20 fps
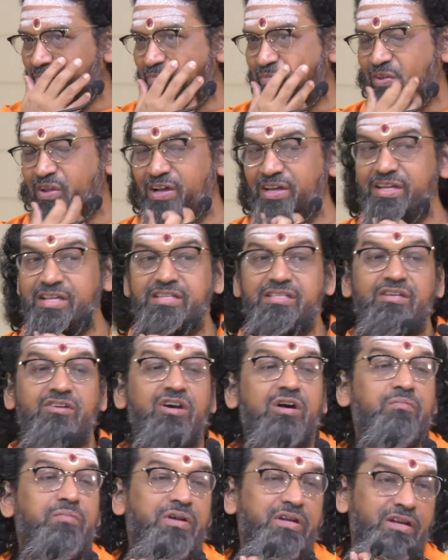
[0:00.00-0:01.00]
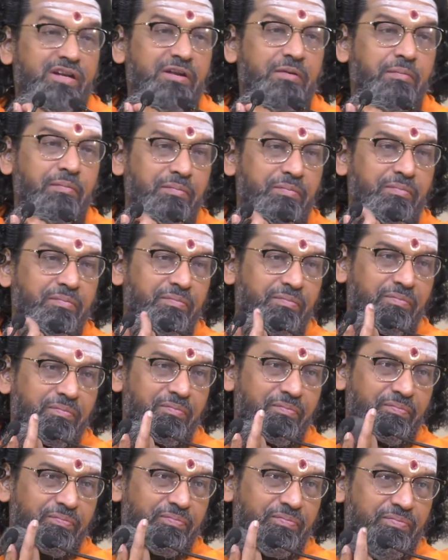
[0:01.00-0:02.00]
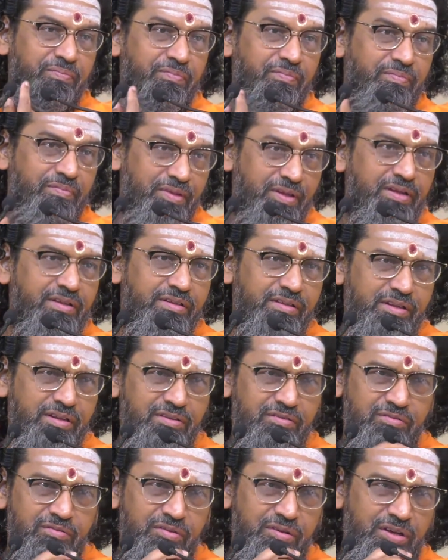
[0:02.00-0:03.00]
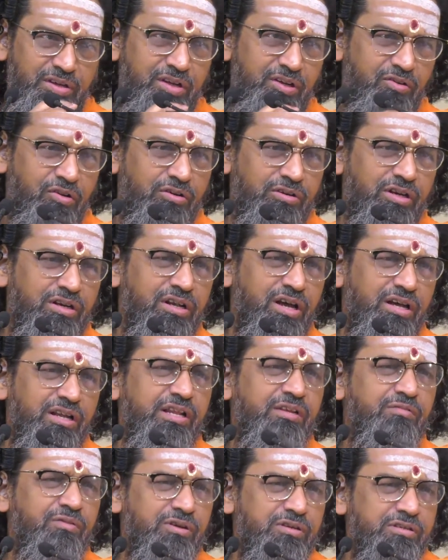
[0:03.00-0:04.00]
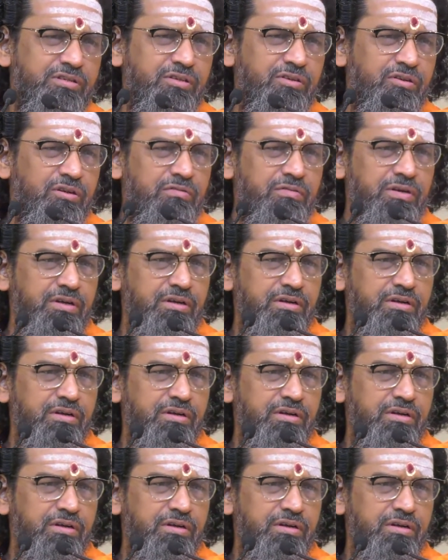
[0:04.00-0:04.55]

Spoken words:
Hari is a common name. There is Dr. Hari was there, no?